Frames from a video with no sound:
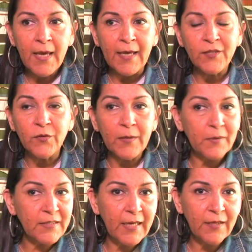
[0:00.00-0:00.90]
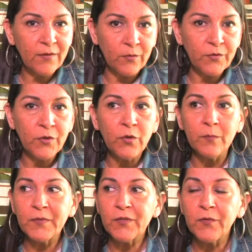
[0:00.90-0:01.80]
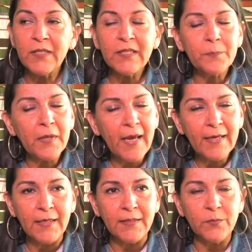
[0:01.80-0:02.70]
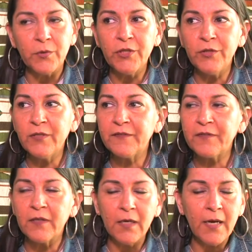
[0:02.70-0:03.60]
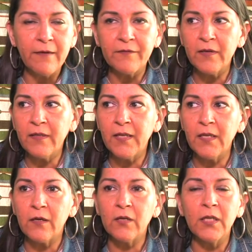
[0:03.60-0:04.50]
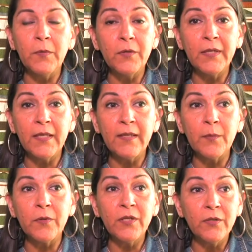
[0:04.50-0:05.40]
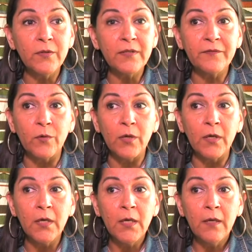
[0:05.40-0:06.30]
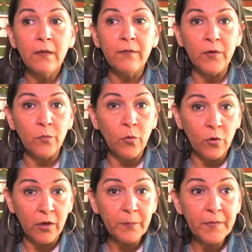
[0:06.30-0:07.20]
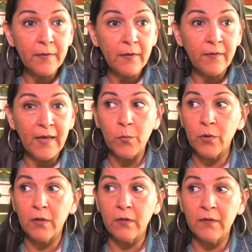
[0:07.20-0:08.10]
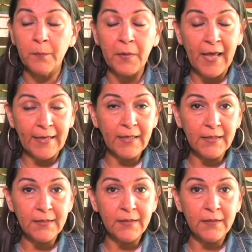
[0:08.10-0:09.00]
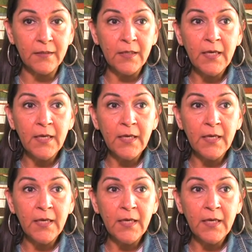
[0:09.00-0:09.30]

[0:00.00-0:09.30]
And so they would take those home. So these blankets were used for everything in our community. They were used for their warmth. They were the blankets.